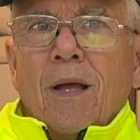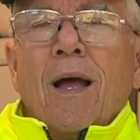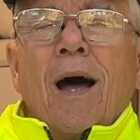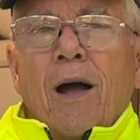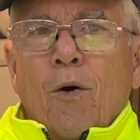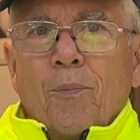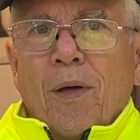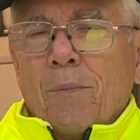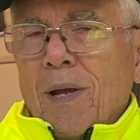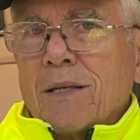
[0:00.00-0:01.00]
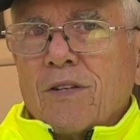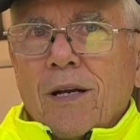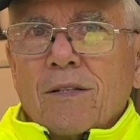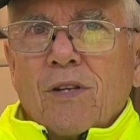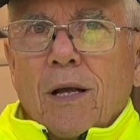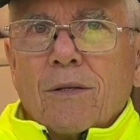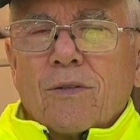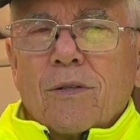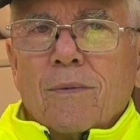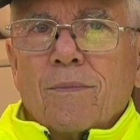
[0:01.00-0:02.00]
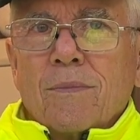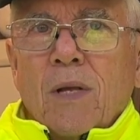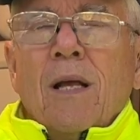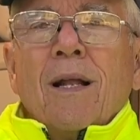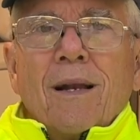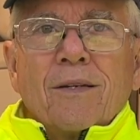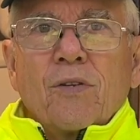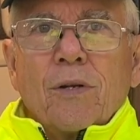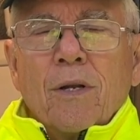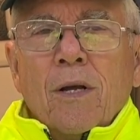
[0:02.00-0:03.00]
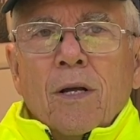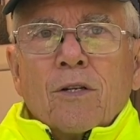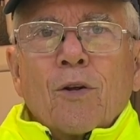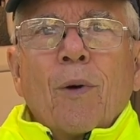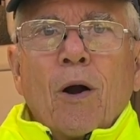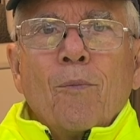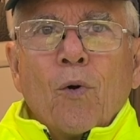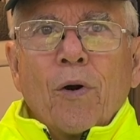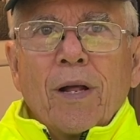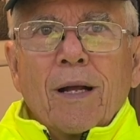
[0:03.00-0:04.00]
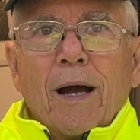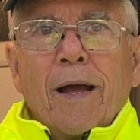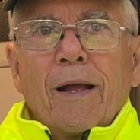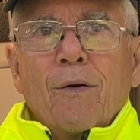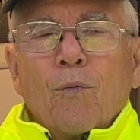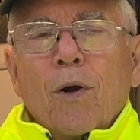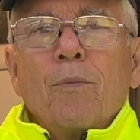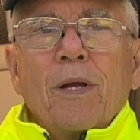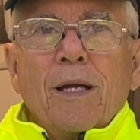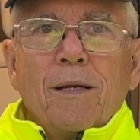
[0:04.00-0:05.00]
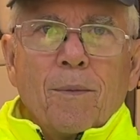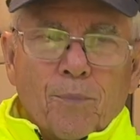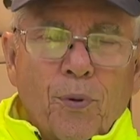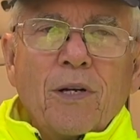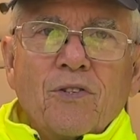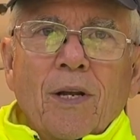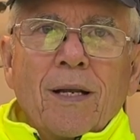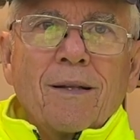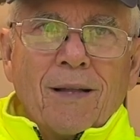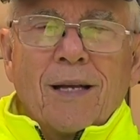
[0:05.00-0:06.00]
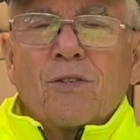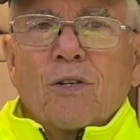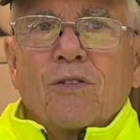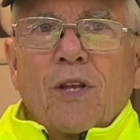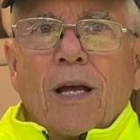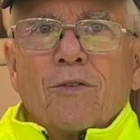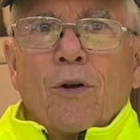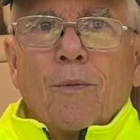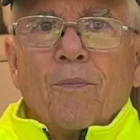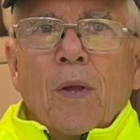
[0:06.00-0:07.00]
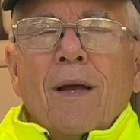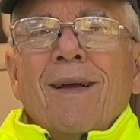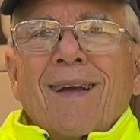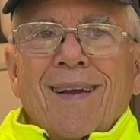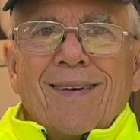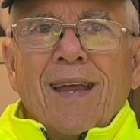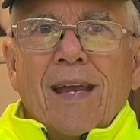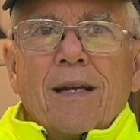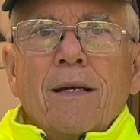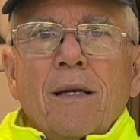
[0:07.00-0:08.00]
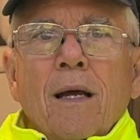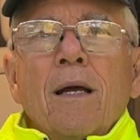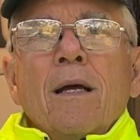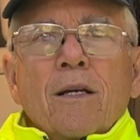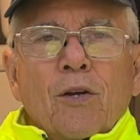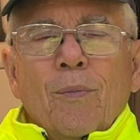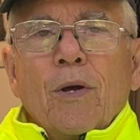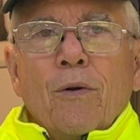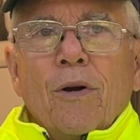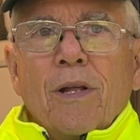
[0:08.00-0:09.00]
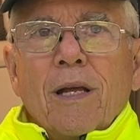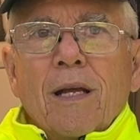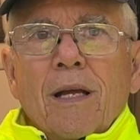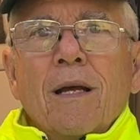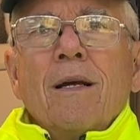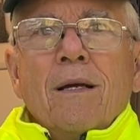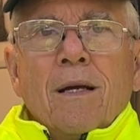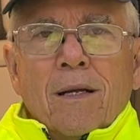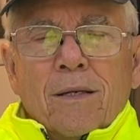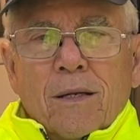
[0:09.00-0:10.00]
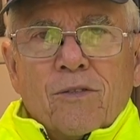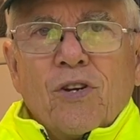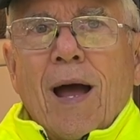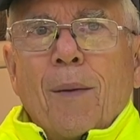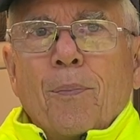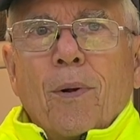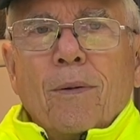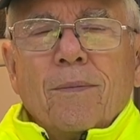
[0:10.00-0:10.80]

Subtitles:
I hope that makes any sense. Listen, tomorrow morning I will be preaching, that's the schedule, at Dayton Community Chapel.